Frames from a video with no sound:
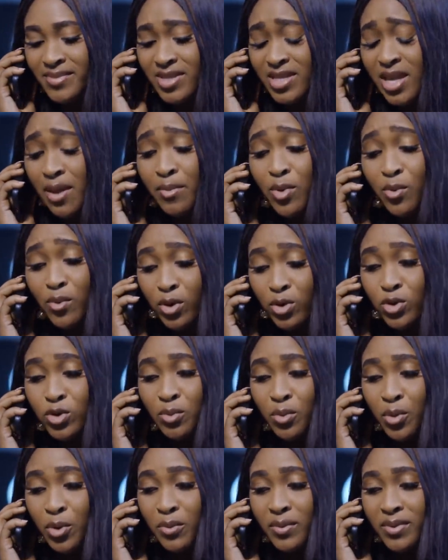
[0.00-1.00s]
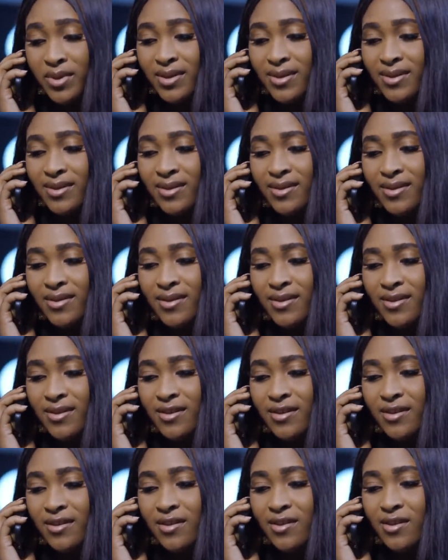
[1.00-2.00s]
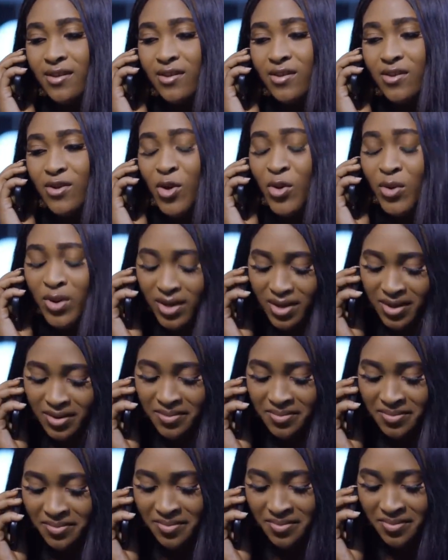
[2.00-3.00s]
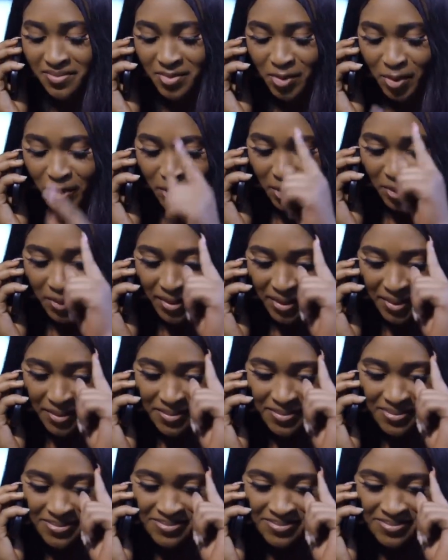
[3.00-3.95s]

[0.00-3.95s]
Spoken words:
Send me well to mommy. Okay. No problem.